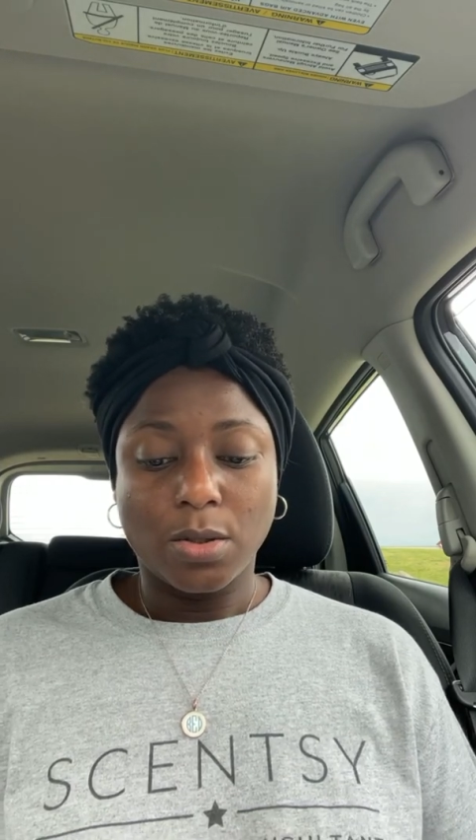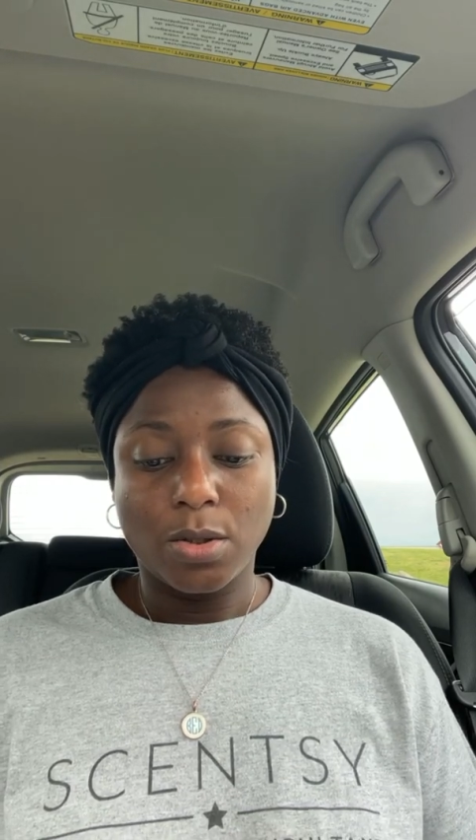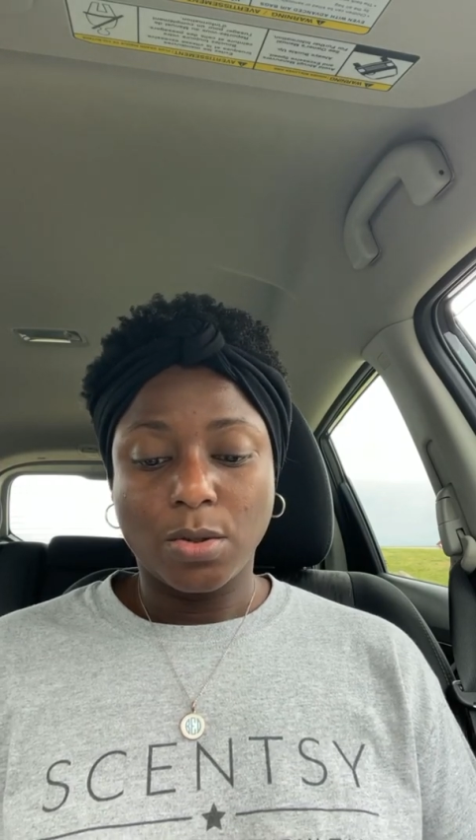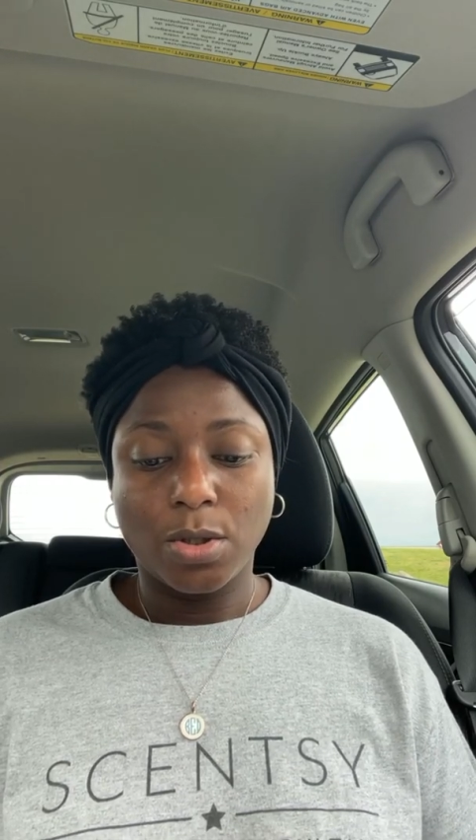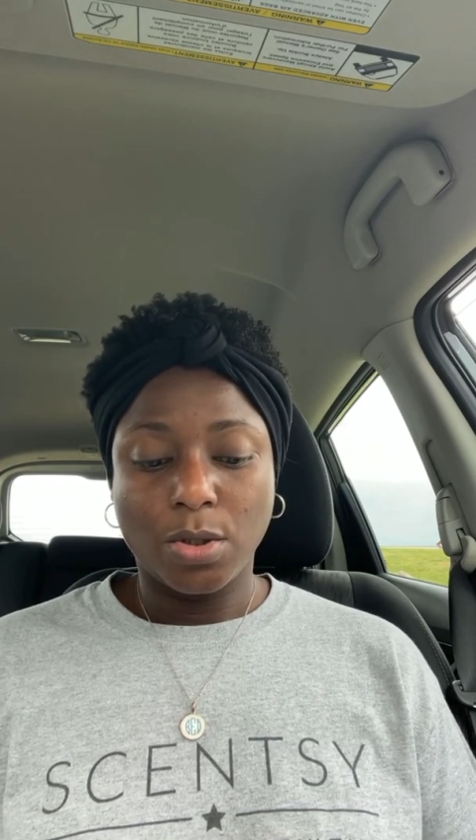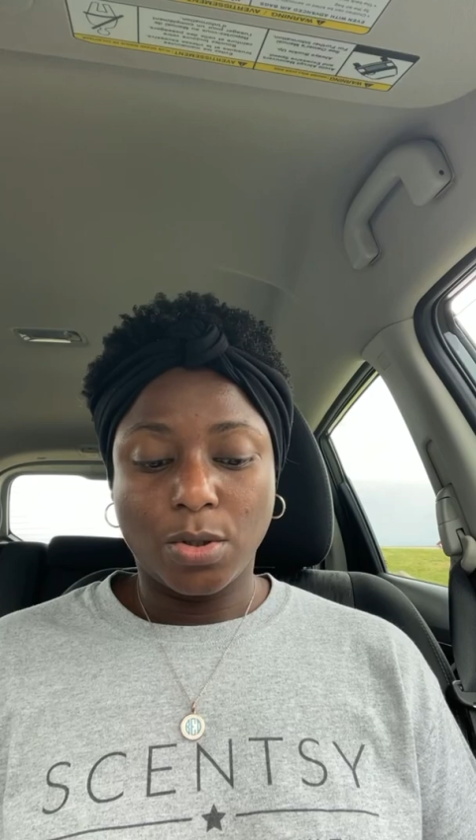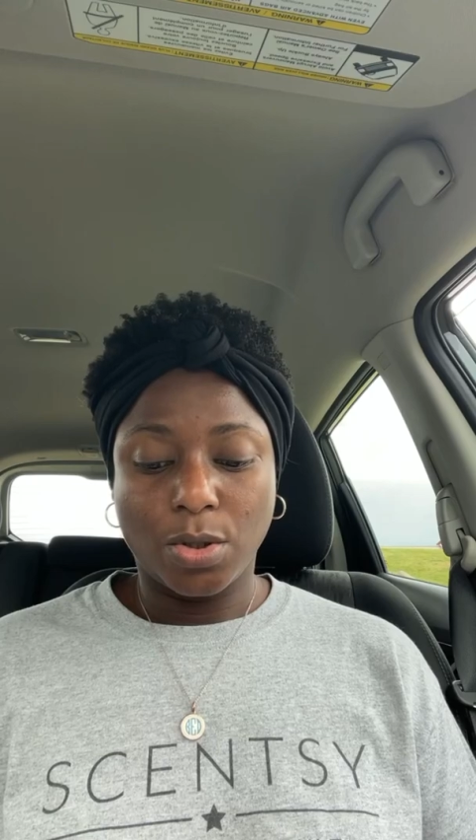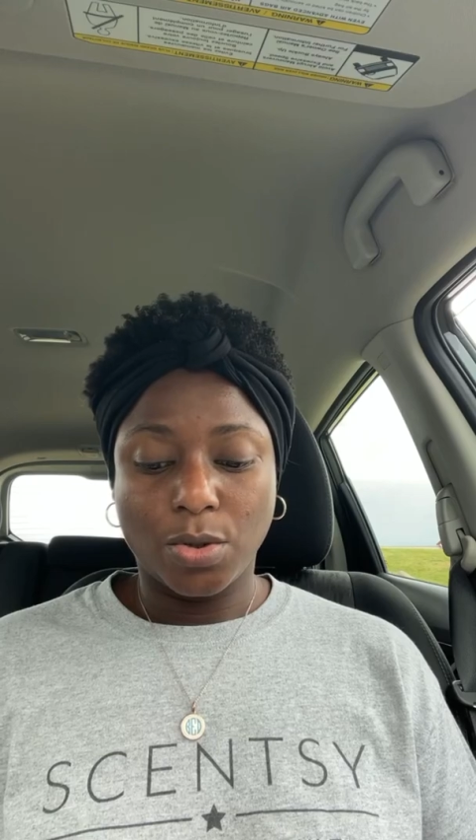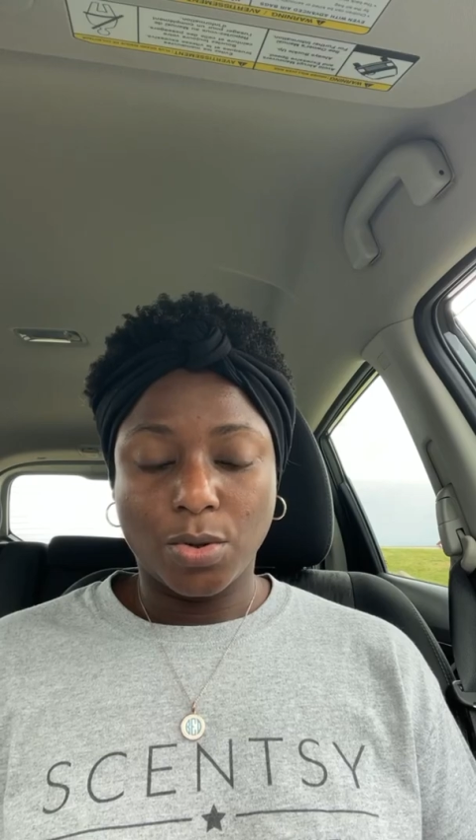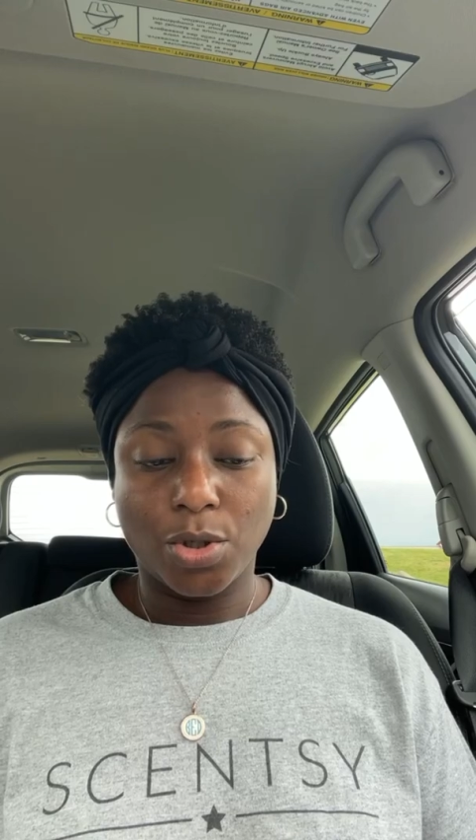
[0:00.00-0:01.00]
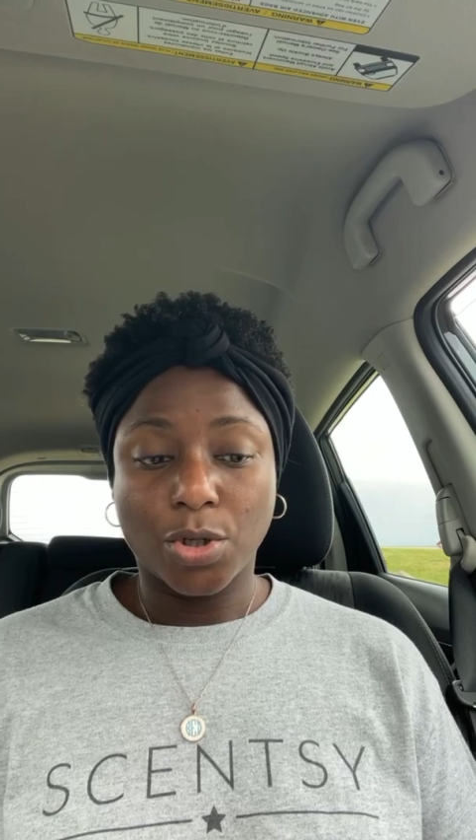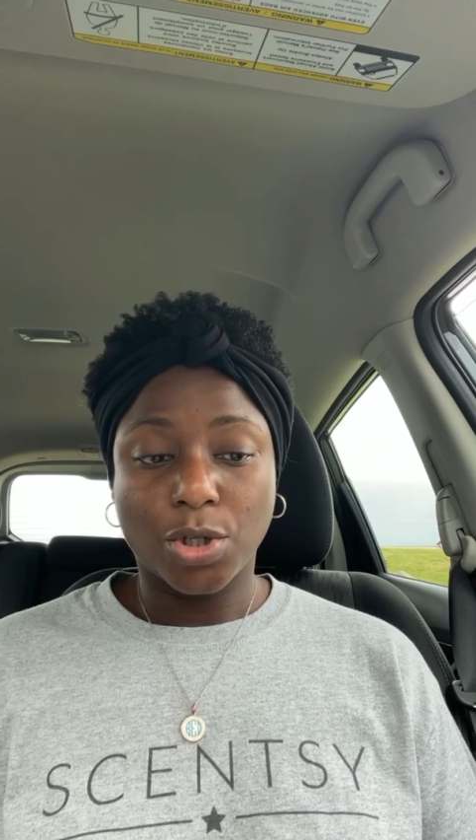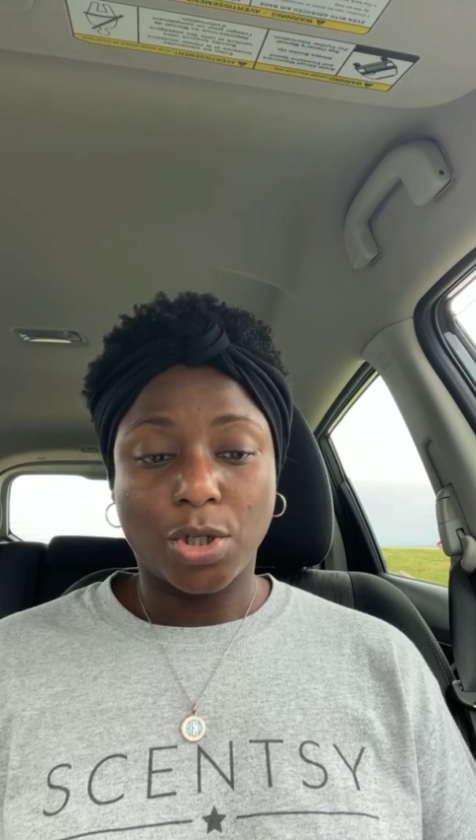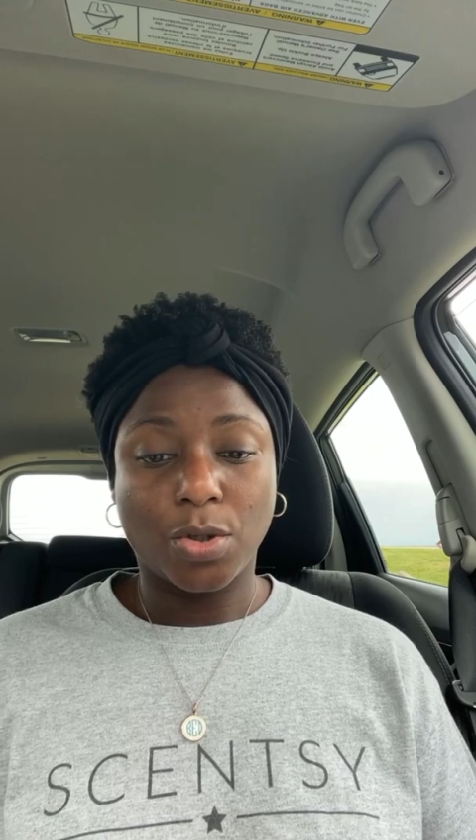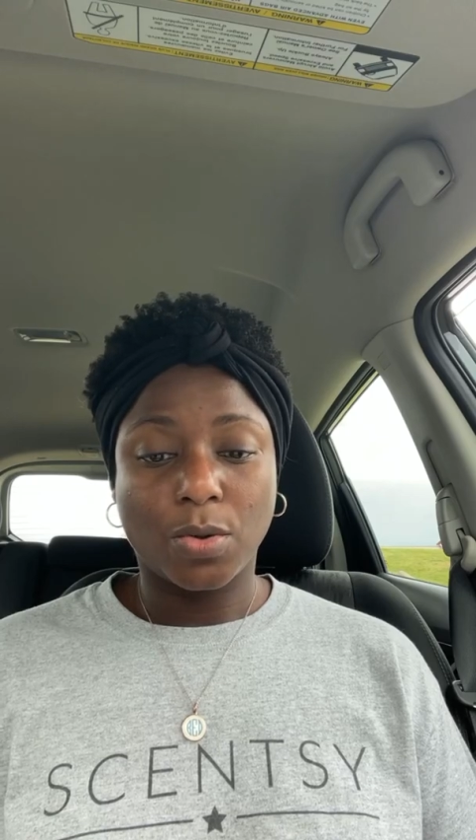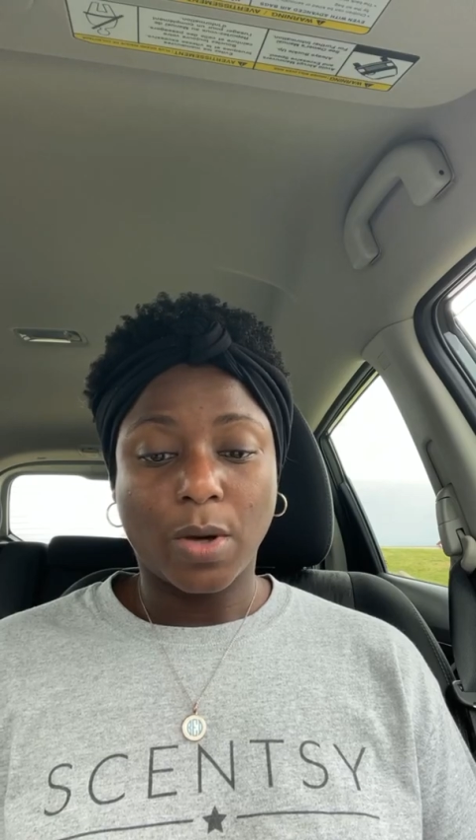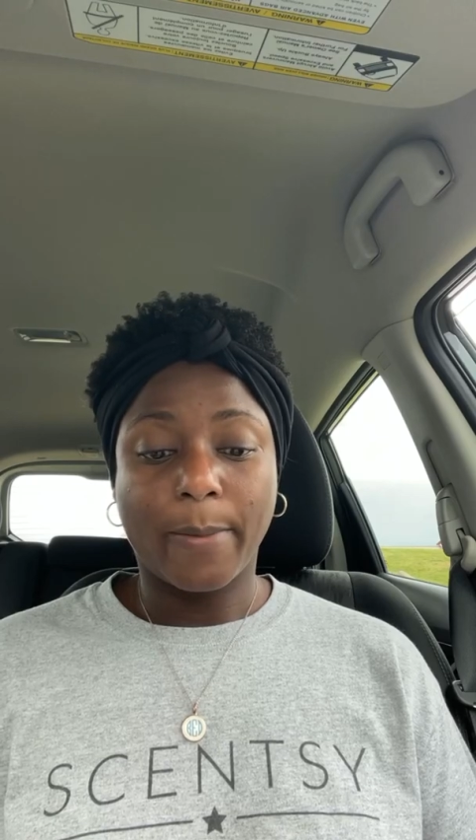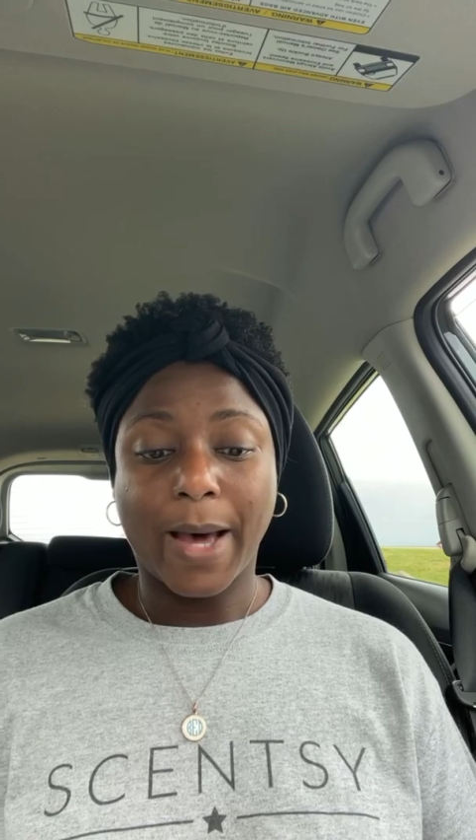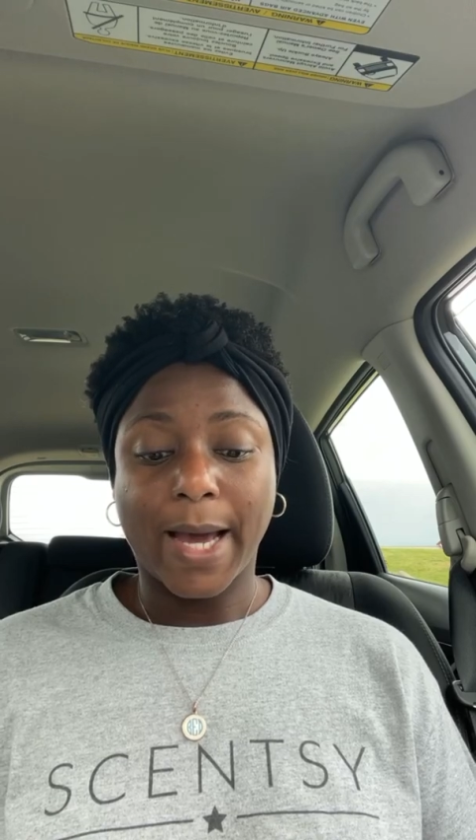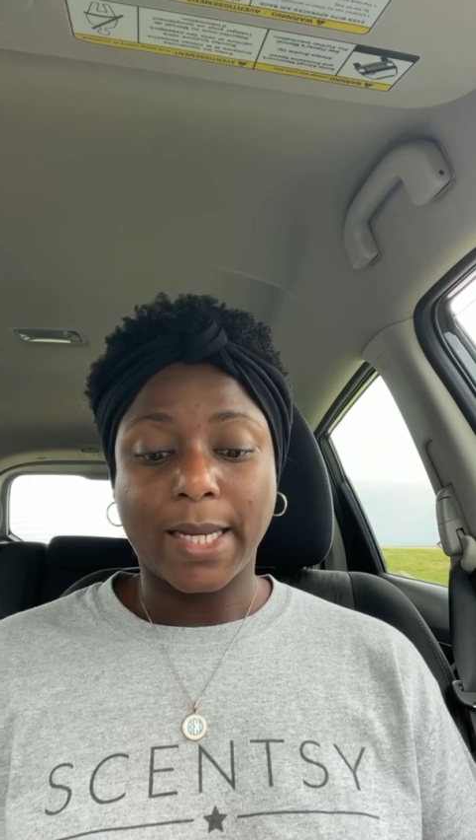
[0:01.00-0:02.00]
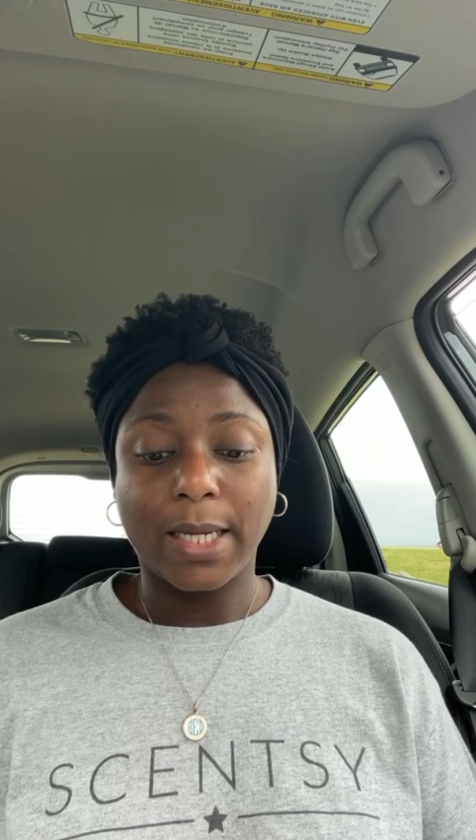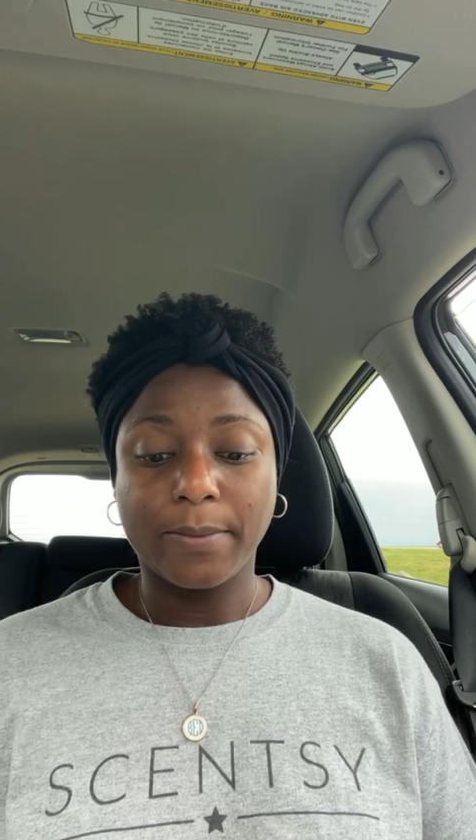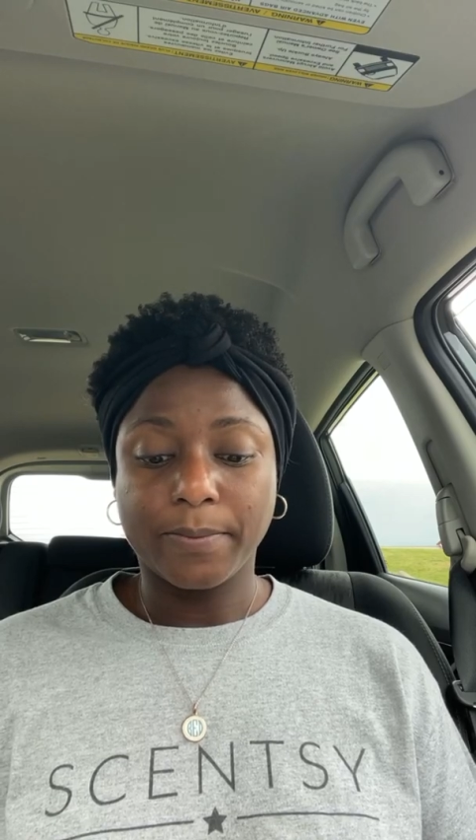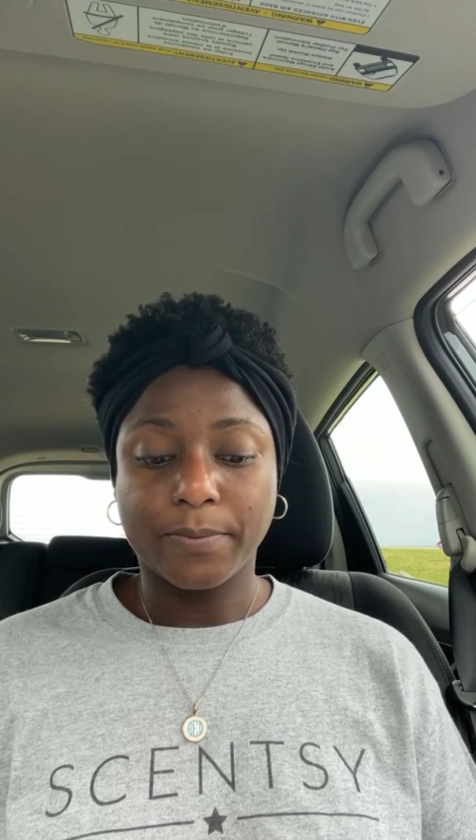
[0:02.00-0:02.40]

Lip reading: you can do a body.